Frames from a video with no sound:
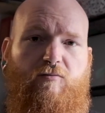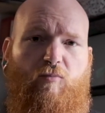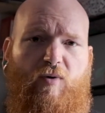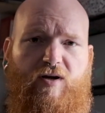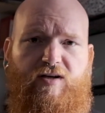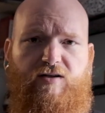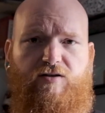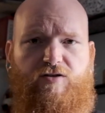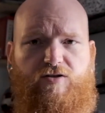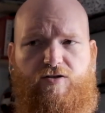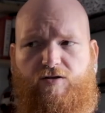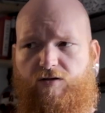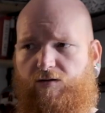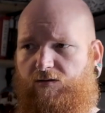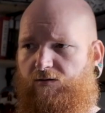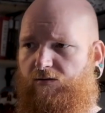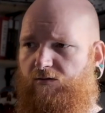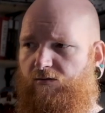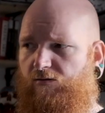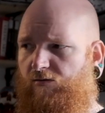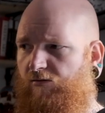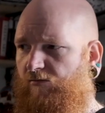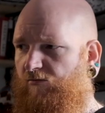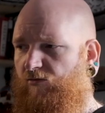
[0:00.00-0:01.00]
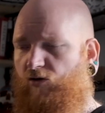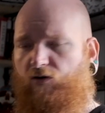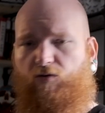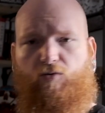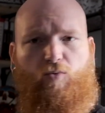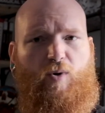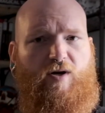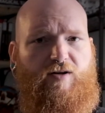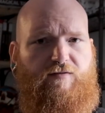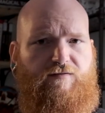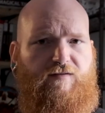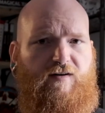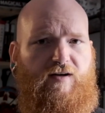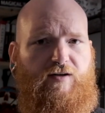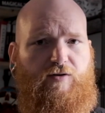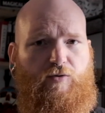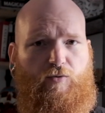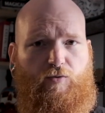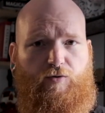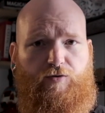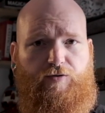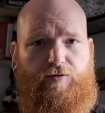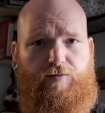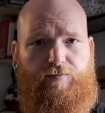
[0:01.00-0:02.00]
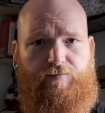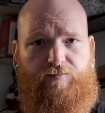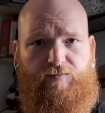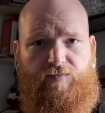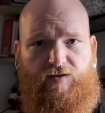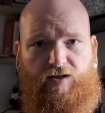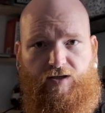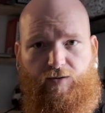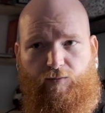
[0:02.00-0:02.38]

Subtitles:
went quite far north. They